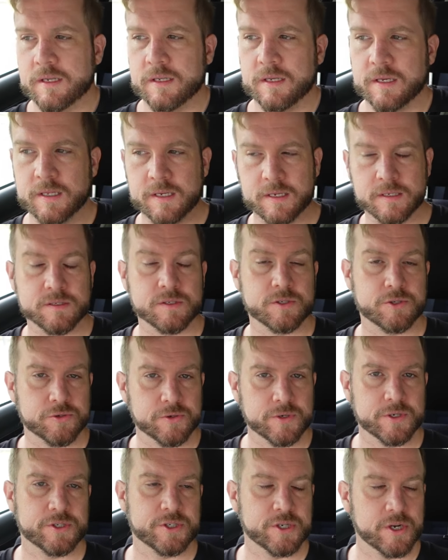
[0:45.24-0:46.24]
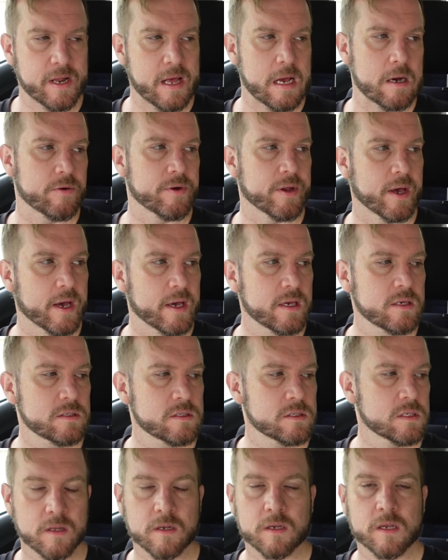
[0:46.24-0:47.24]
It is a tradition
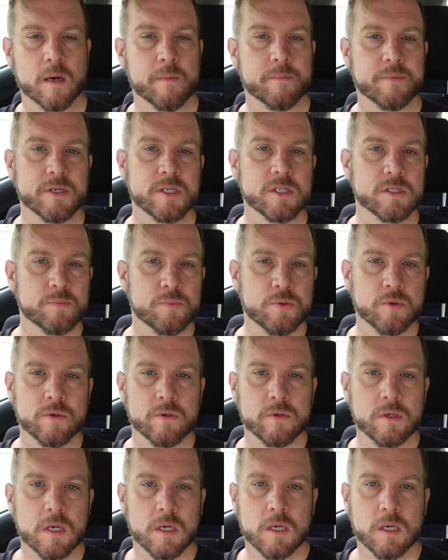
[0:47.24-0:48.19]
nowadays that companies put